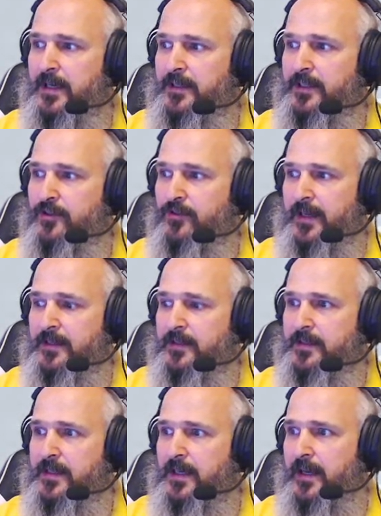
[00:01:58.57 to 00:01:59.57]
here at the
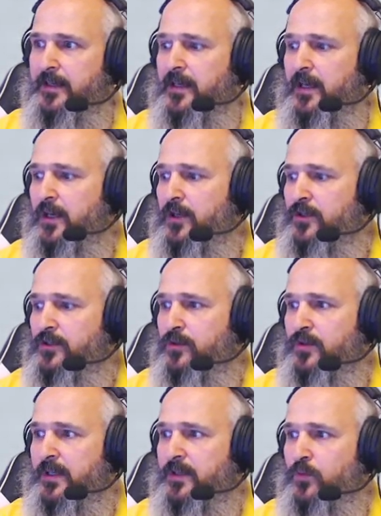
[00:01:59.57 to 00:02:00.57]
side,
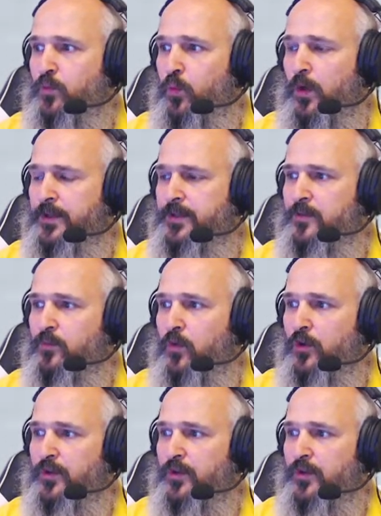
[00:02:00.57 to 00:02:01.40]
so that once the water